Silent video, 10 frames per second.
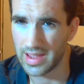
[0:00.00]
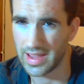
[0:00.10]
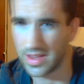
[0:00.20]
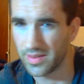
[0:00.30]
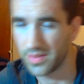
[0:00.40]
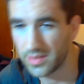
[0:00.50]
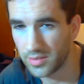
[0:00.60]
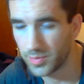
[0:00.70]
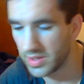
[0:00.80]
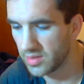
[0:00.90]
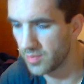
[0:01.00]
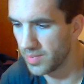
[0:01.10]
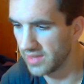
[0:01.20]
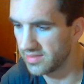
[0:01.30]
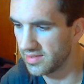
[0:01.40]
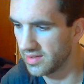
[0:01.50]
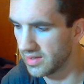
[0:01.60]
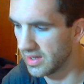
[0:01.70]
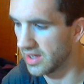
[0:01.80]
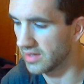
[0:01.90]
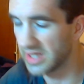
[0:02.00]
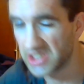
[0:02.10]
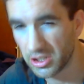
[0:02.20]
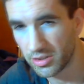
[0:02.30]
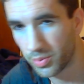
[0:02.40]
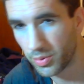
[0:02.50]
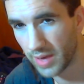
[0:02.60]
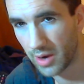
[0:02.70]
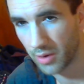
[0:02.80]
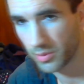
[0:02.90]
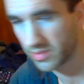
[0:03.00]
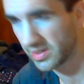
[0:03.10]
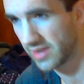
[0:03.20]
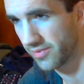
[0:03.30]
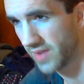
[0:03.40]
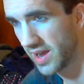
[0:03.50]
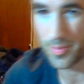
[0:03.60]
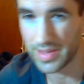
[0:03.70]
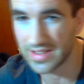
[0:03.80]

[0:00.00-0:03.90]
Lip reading: and this has been the best Legendaries per hour route that I have found.